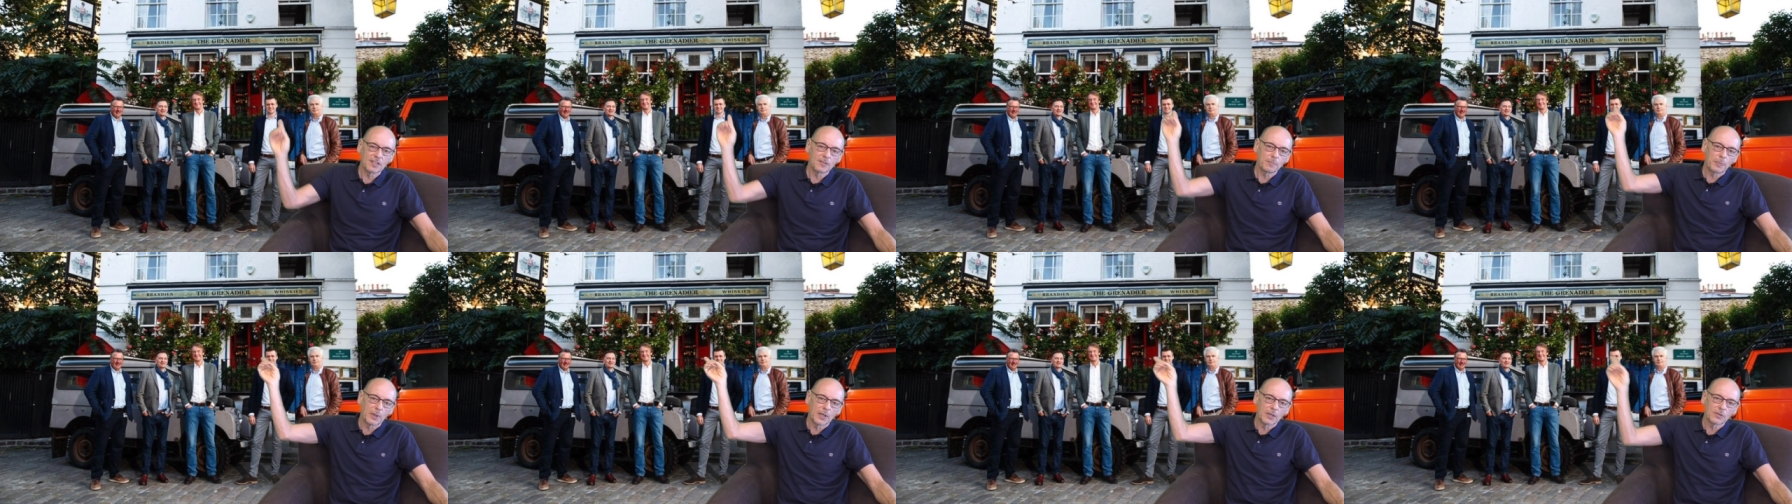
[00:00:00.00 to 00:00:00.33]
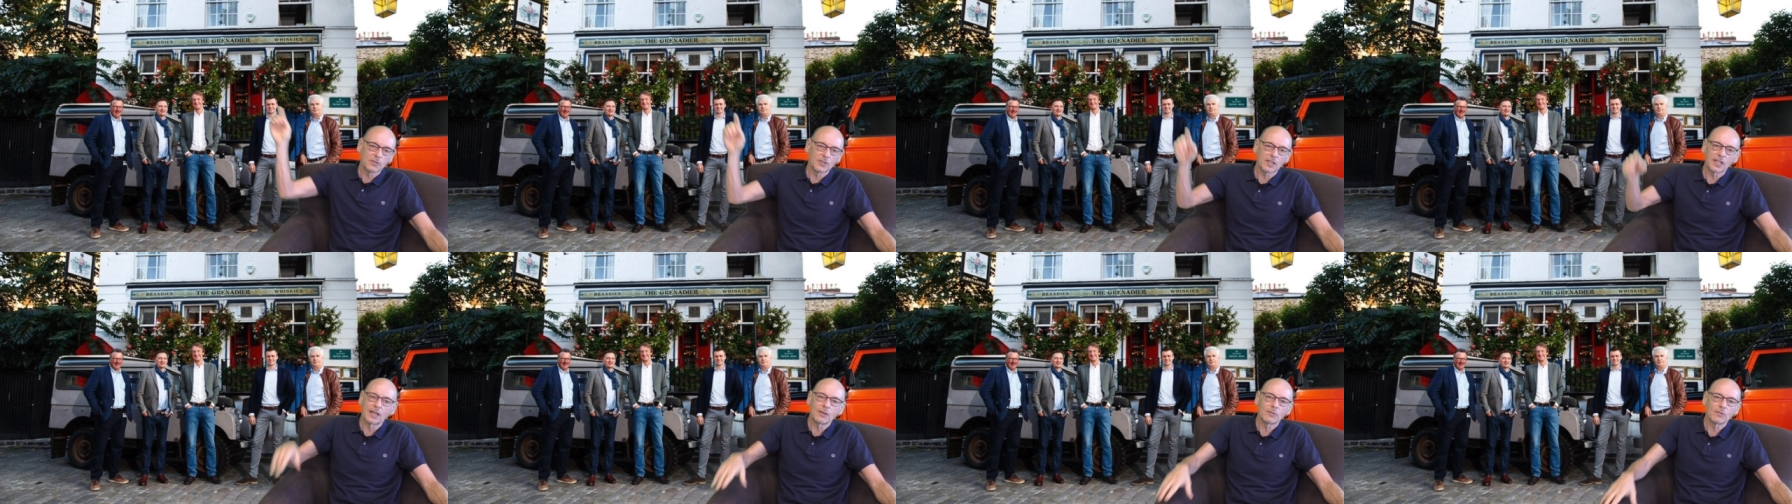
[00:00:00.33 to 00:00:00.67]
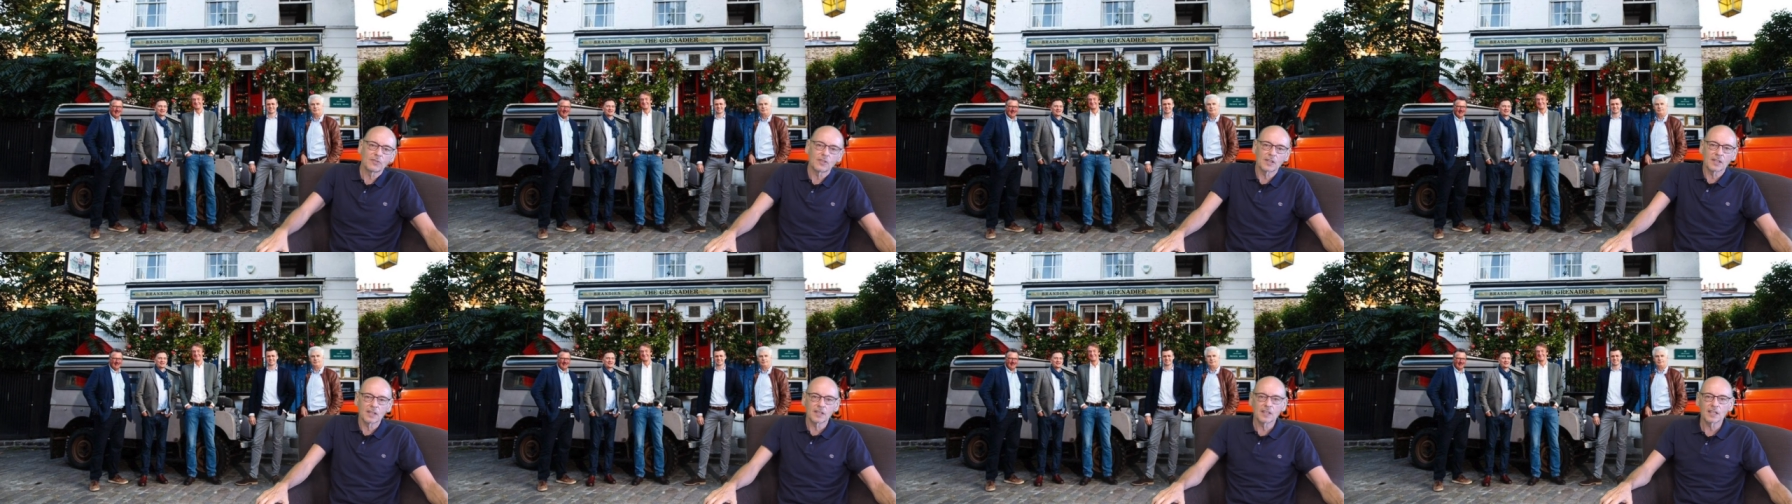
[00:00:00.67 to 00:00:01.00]
he's posing
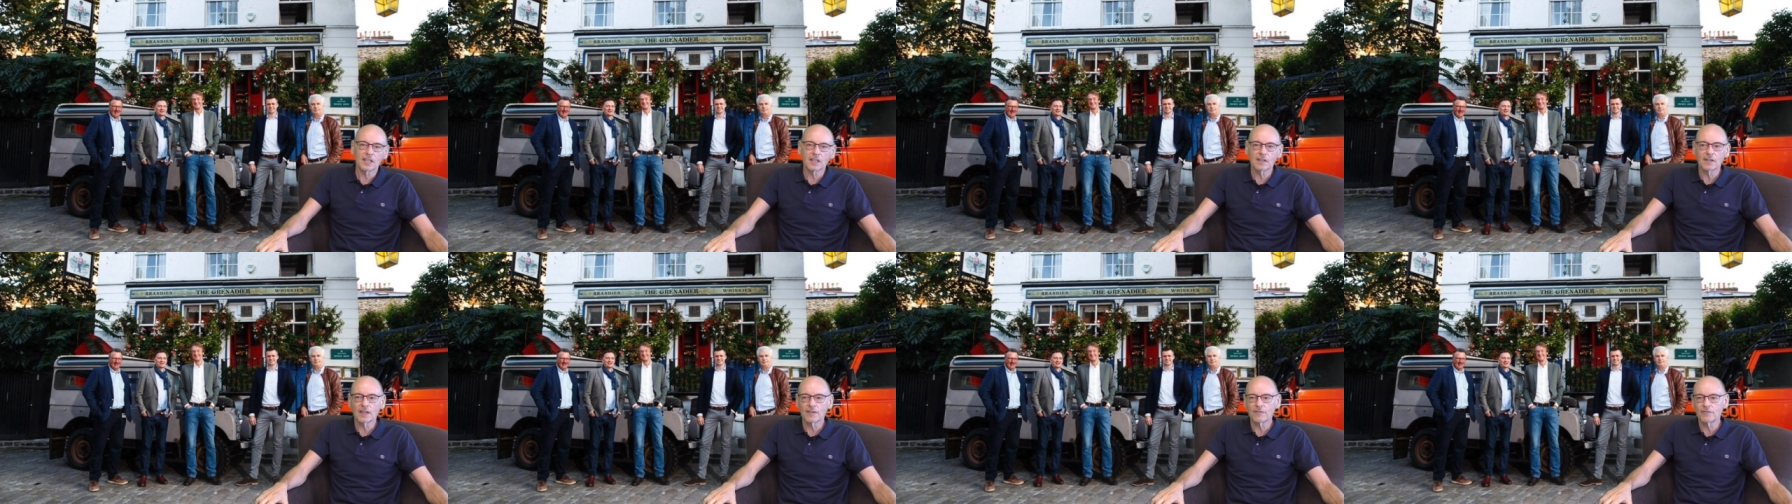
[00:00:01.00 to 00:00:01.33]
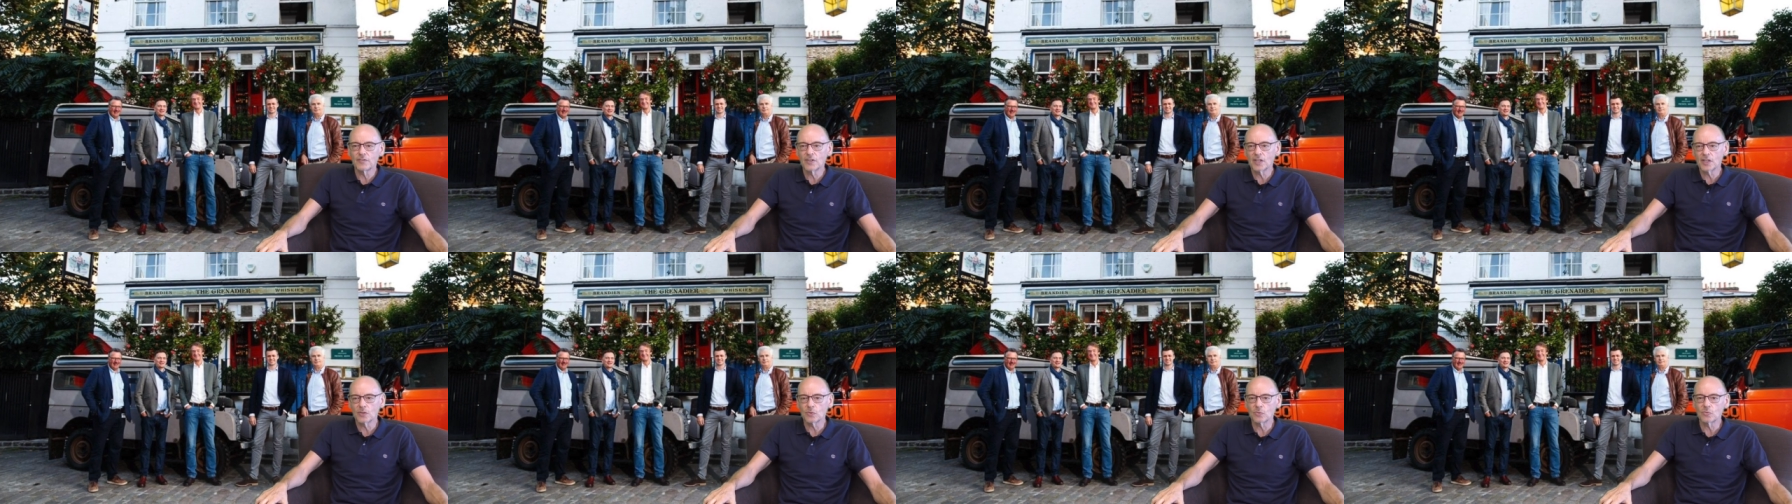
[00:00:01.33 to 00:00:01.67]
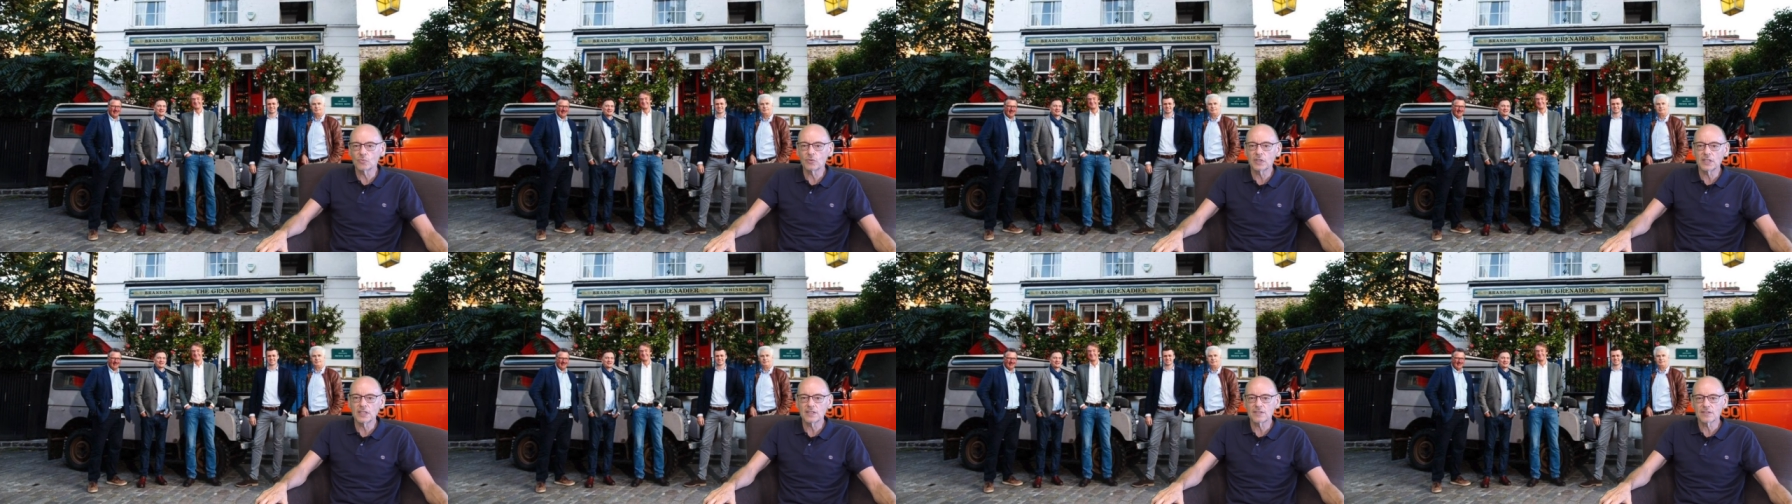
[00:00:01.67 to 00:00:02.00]
outside I have no
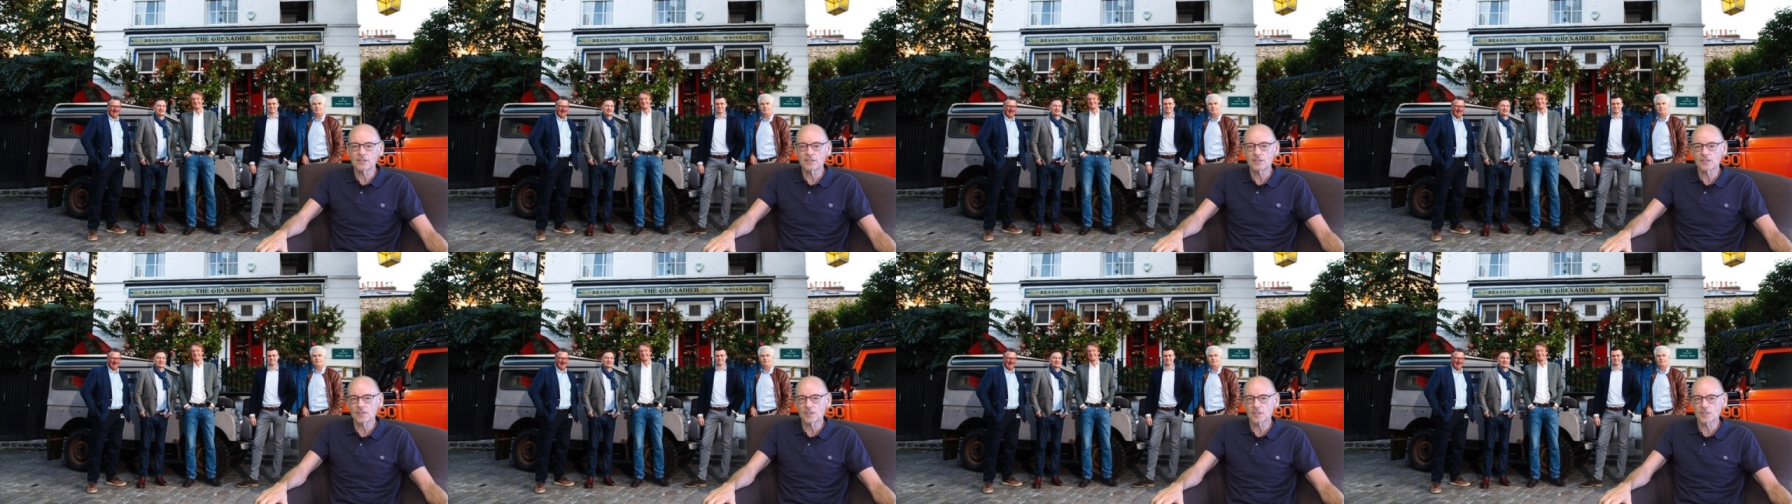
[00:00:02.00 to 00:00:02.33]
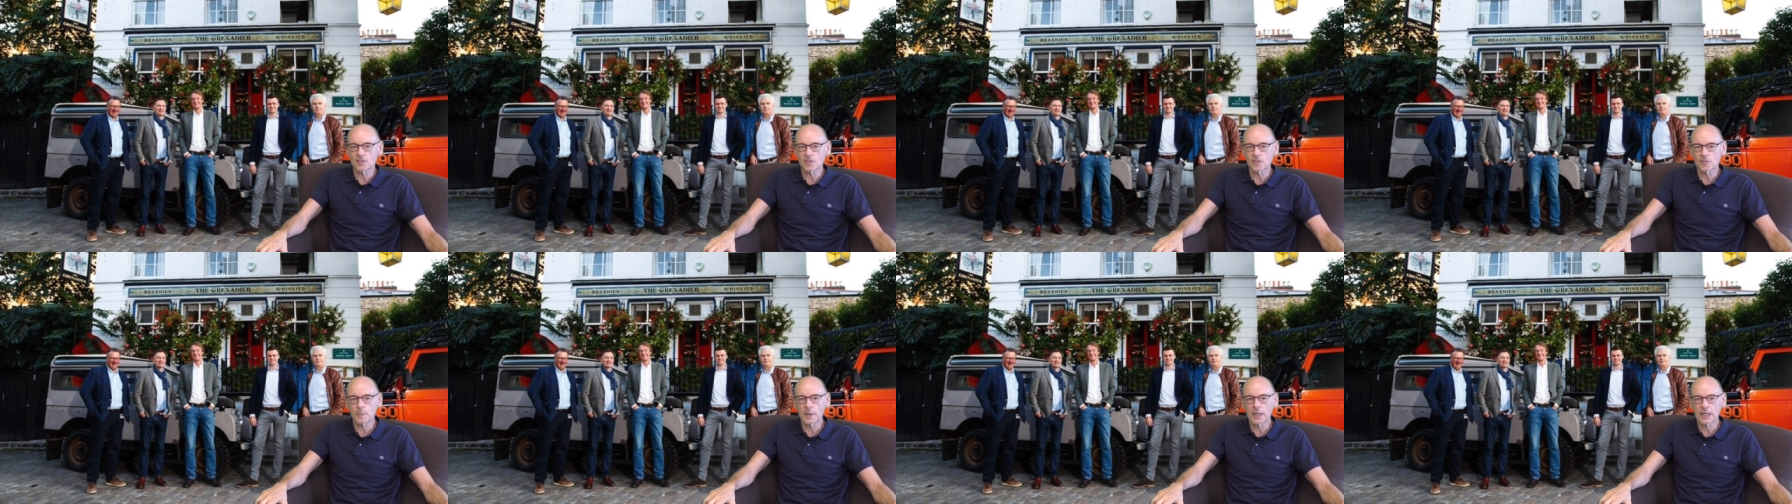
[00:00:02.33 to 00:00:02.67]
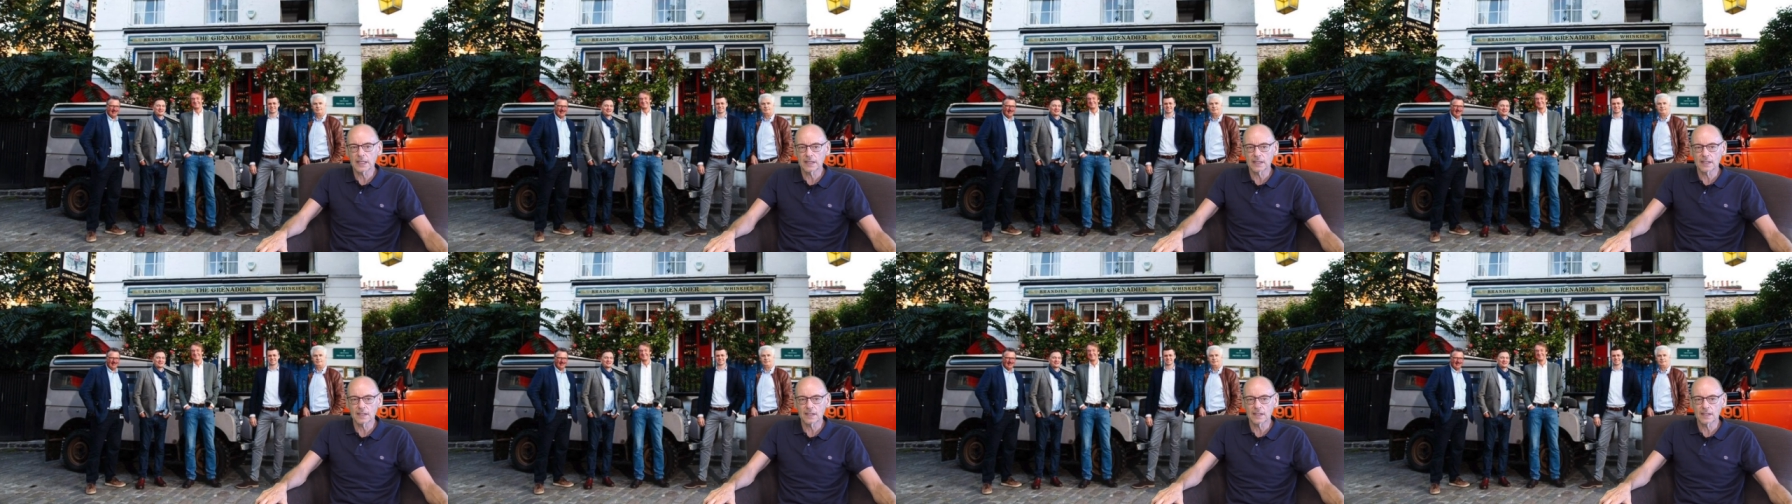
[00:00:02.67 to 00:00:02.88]
reasons to suspect